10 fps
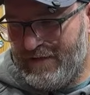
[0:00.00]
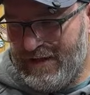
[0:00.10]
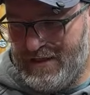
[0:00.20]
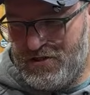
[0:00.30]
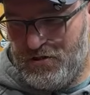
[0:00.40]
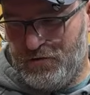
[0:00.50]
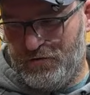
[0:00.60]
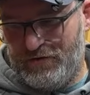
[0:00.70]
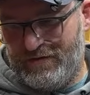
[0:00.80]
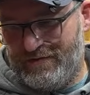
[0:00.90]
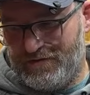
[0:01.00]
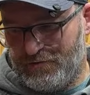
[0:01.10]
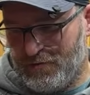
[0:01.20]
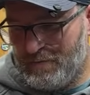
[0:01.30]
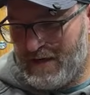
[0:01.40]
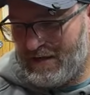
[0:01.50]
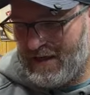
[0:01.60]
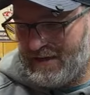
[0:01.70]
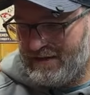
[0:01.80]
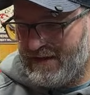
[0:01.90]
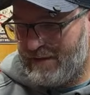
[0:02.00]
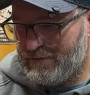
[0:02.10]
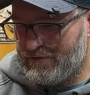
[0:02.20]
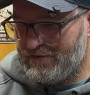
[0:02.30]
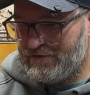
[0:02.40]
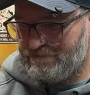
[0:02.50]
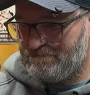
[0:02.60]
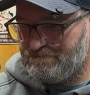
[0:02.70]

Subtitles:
any issues storing my Klein adapters.